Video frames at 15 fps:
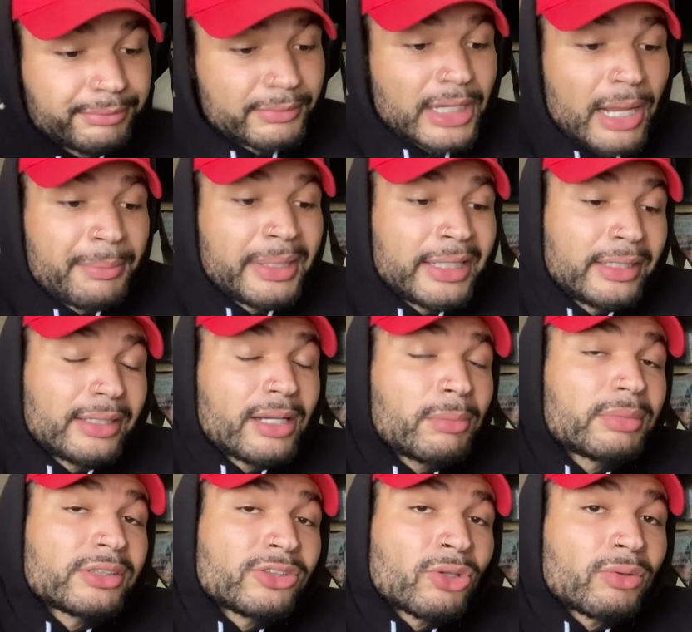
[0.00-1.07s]
I mean,
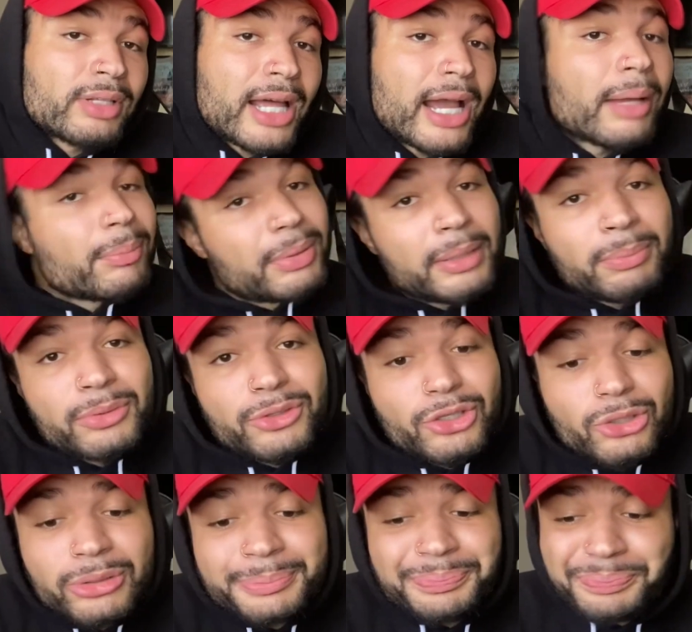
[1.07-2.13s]
numbers don't lie. People
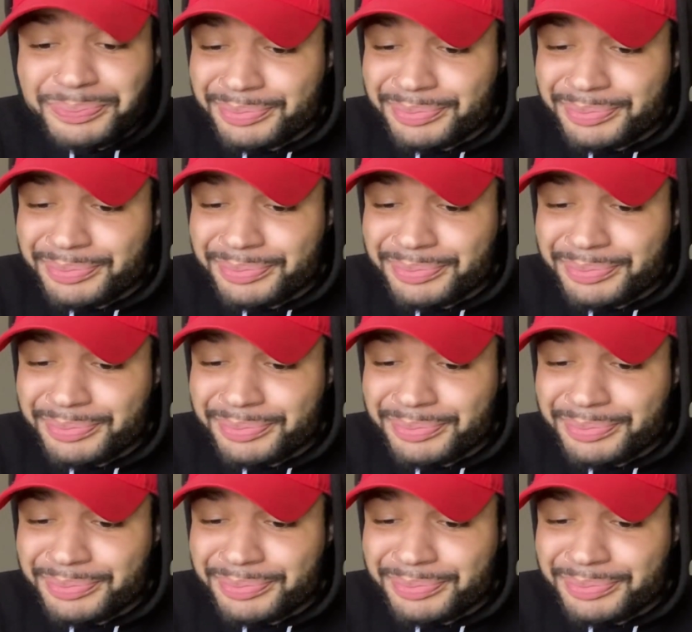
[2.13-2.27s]
do.